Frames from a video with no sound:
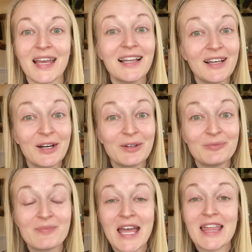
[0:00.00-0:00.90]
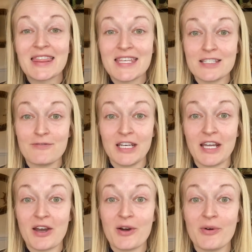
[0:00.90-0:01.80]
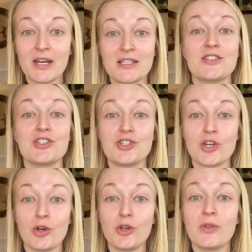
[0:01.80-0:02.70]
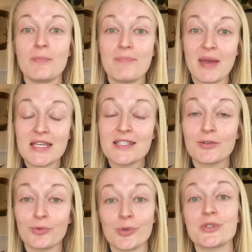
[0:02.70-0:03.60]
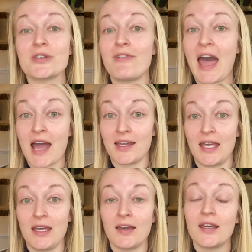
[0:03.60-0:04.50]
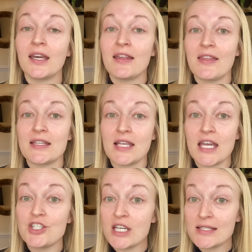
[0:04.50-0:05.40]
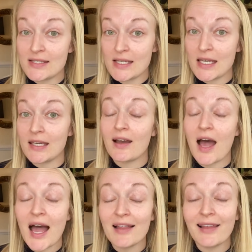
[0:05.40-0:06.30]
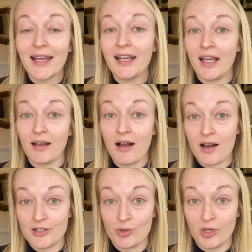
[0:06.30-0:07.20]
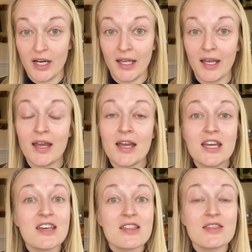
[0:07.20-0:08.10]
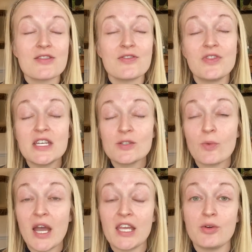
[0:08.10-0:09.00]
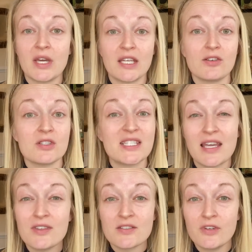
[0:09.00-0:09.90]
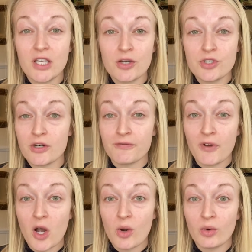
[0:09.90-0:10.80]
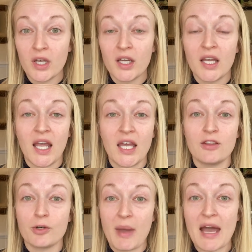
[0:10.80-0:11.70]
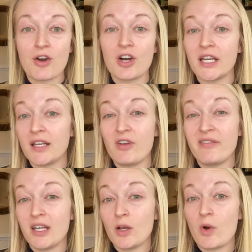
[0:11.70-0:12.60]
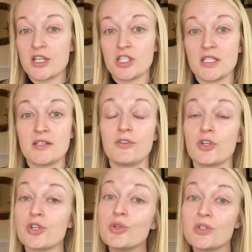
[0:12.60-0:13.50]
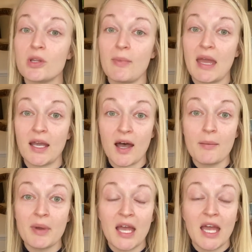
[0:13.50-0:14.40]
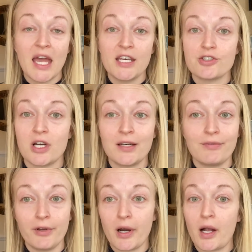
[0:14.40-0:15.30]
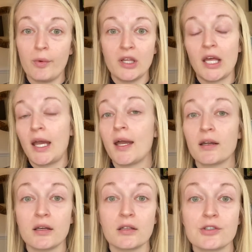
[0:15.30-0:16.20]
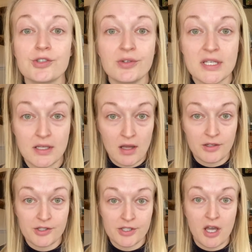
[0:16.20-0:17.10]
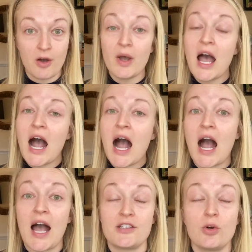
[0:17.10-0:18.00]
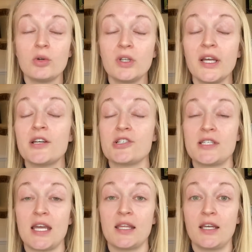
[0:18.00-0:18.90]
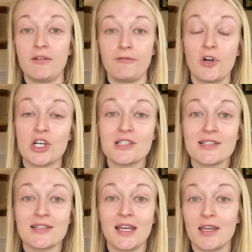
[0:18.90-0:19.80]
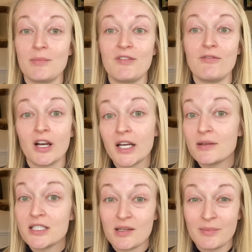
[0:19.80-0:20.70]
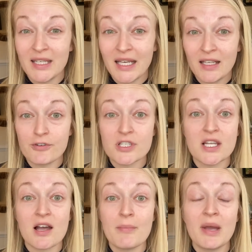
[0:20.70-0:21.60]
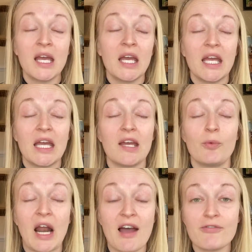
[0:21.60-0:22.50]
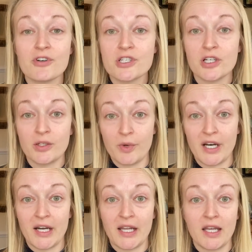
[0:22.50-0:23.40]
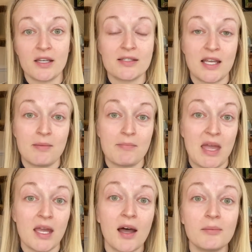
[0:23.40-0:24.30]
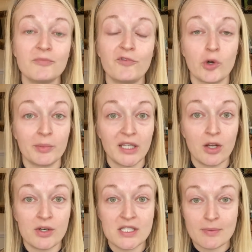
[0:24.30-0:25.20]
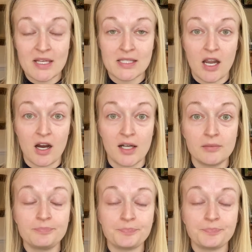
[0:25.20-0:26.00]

Hello, this video is to show you the basic rules of hacking. That's HAC, highlight and contouring. This way you can save this video to your phone and look back on it if you have any questions, if you're new to the makeup and you're trying to figure out where the heck do these colors go. I totally understand that at first it can be very intimidating for some. When I first started wearing SEINT makeup, formerly known as mascara,